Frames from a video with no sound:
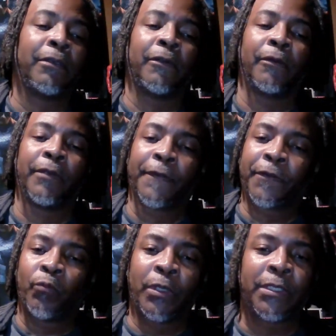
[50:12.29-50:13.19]

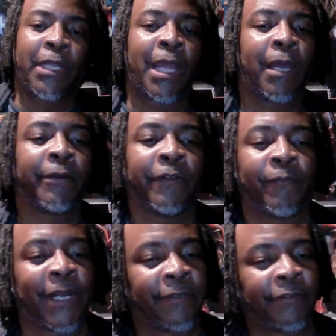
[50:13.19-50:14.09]
Nothing went down.
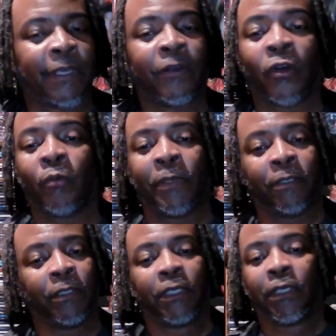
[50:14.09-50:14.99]
Everybody stayed
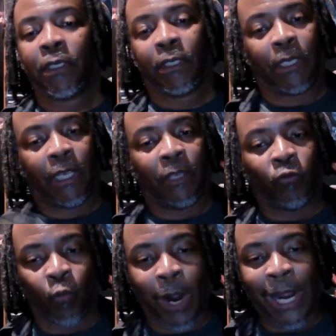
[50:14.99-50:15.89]
home
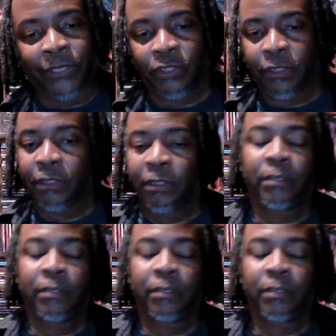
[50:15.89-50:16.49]
and watched